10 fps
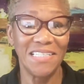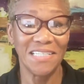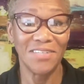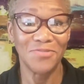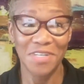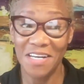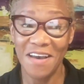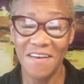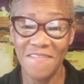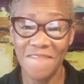to get rid
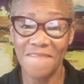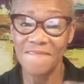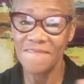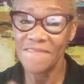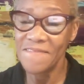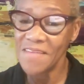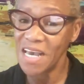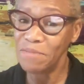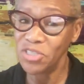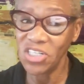of,
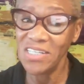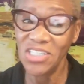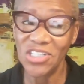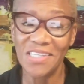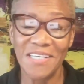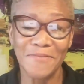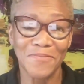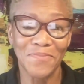I'm changing them